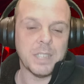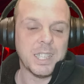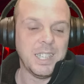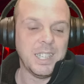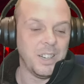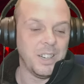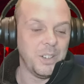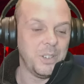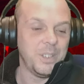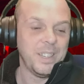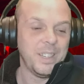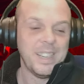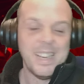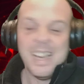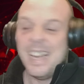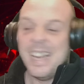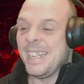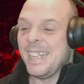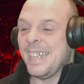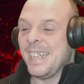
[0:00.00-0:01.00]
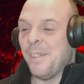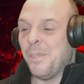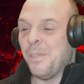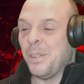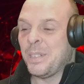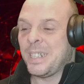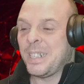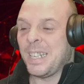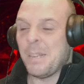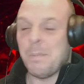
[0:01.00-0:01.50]
So yeah, we'll
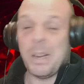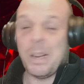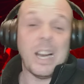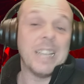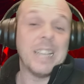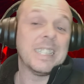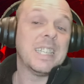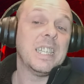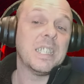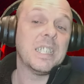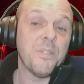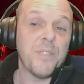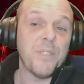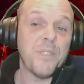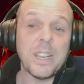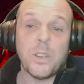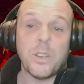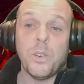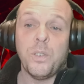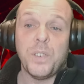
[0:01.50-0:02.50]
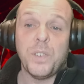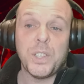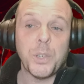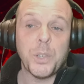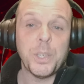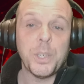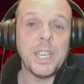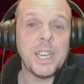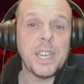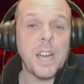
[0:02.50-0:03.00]
see. But guys, listen, thank you all for
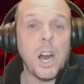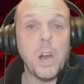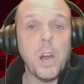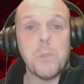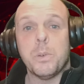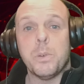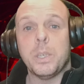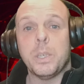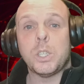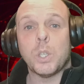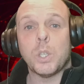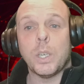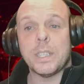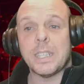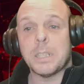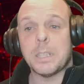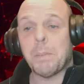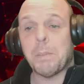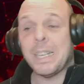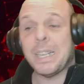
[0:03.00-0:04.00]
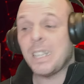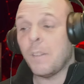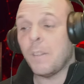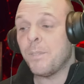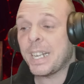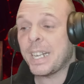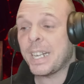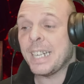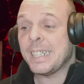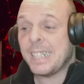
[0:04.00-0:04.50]
tuning in. I hope you enjoyed this. Please don't
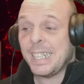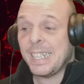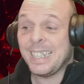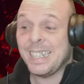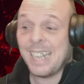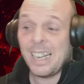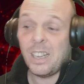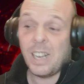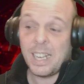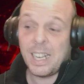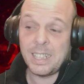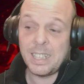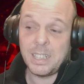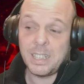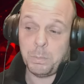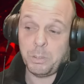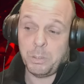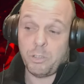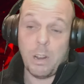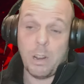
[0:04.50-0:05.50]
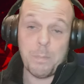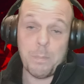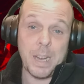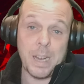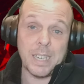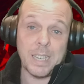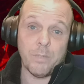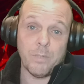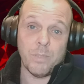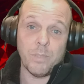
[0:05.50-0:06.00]
forget to hit that like and subscribe button.
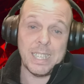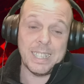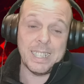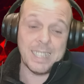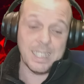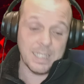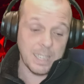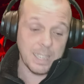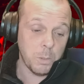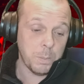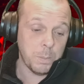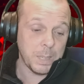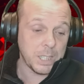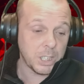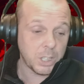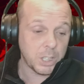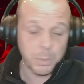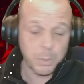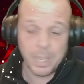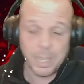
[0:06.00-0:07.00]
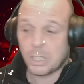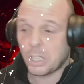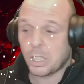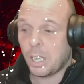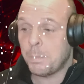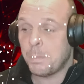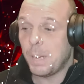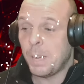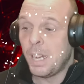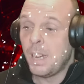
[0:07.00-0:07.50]
It really does help. And until next
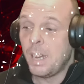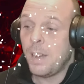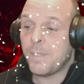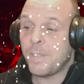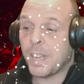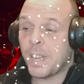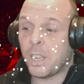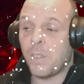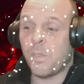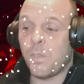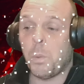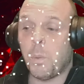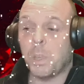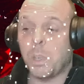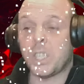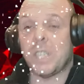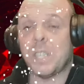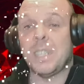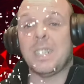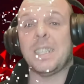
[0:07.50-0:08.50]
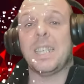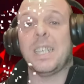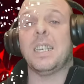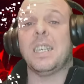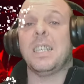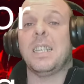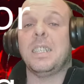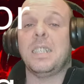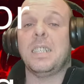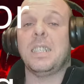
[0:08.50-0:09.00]
time, thank you for watching. Take it
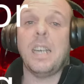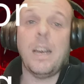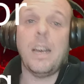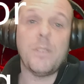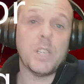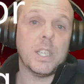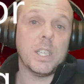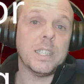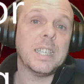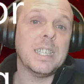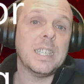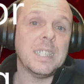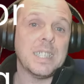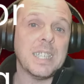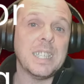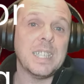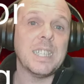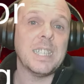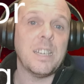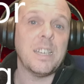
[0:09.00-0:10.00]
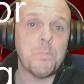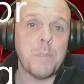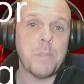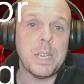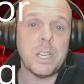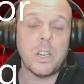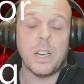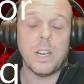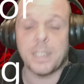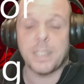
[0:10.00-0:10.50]
easy. Have a nice day. Stay safe. Be
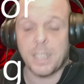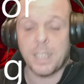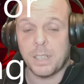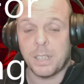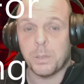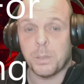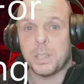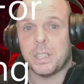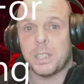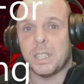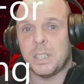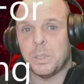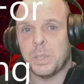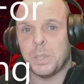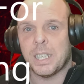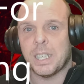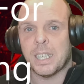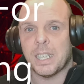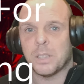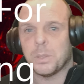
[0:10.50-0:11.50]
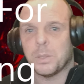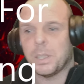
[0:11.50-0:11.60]
kind. And I'll see you in the next one.